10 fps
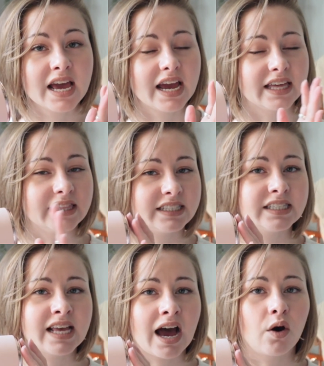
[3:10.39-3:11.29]
and this
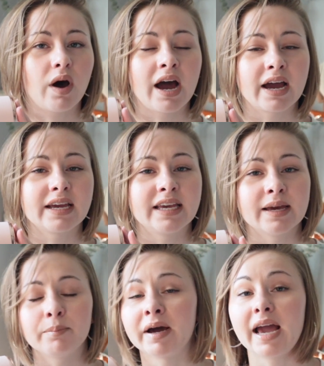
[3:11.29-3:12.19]
is how I
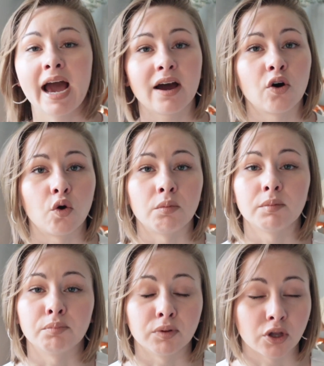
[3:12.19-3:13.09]
get my
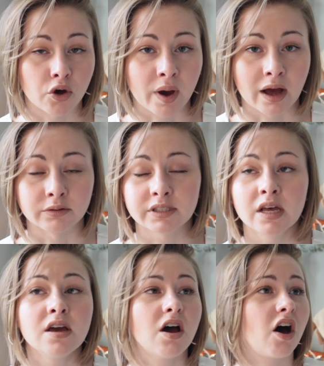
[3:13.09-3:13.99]
at-home blowouts
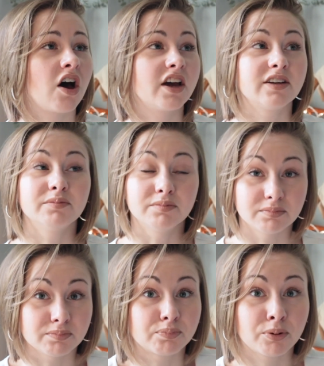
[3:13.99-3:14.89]
on
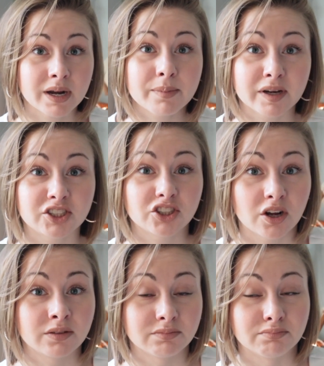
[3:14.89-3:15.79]
pretty much
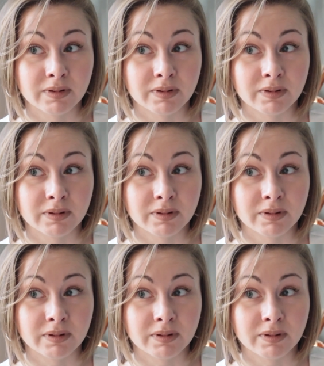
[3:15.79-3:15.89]
a